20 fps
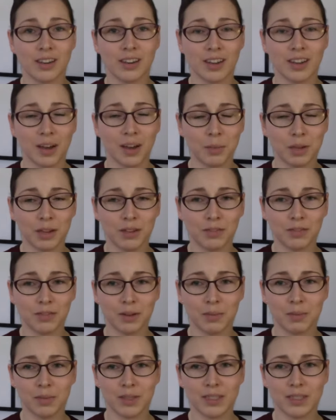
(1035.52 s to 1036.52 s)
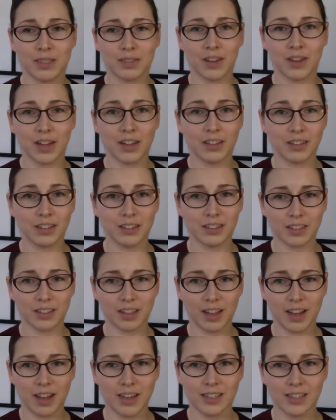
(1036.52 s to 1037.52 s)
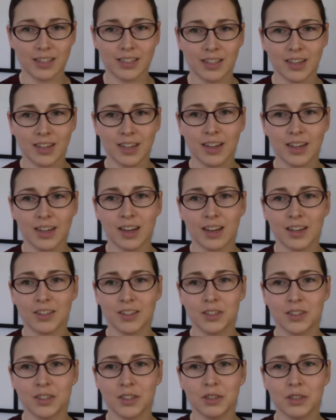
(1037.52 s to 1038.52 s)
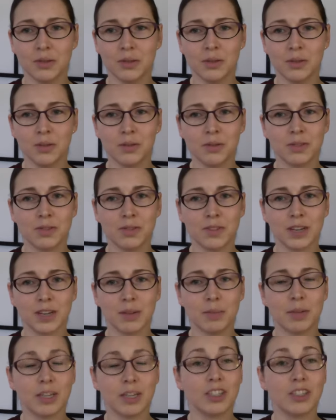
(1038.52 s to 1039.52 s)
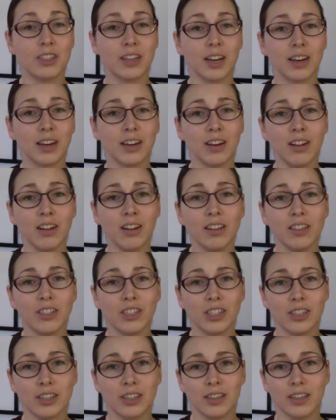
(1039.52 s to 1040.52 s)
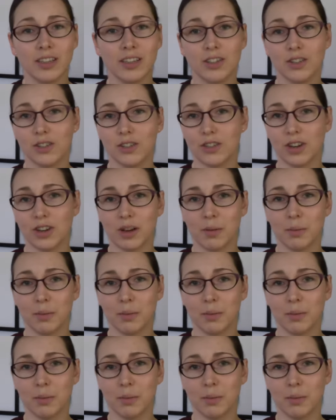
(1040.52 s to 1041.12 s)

coming from Ms. Falconer's class. Uh, do you use very much technology in your job?